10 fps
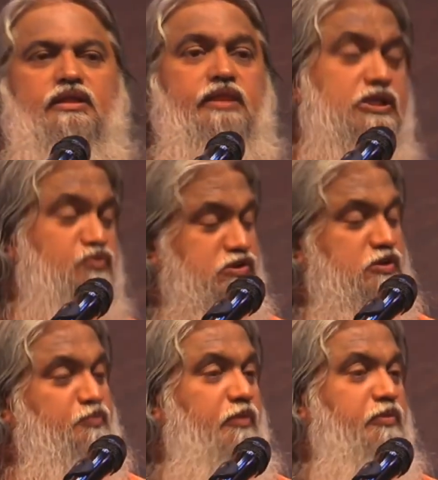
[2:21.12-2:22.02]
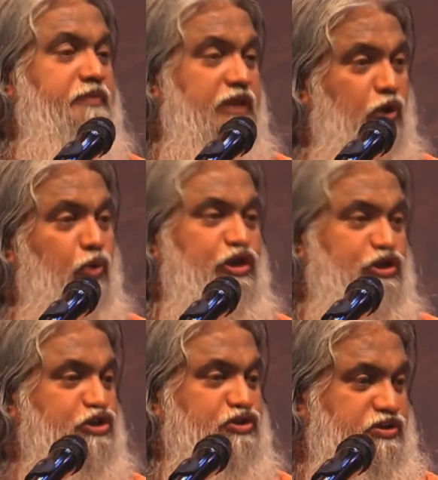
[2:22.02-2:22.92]
This was the problem in the
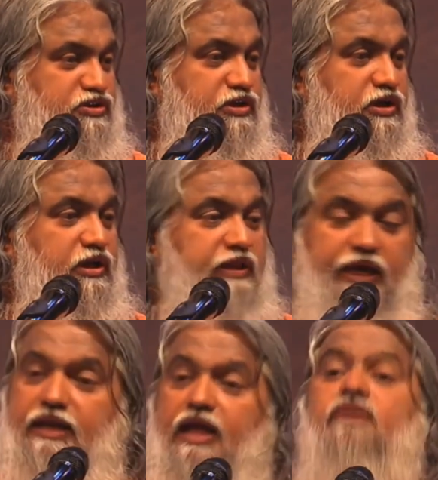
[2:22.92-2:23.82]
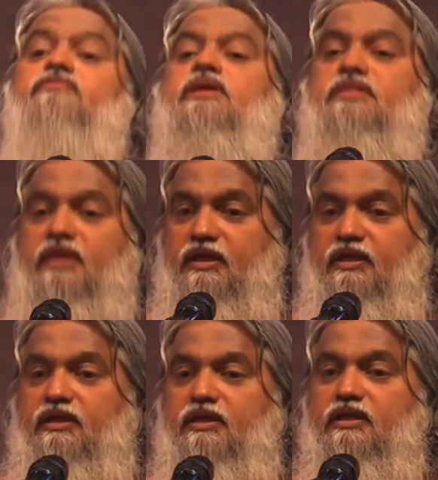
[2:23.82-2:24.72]
Laodicea church. They had everything.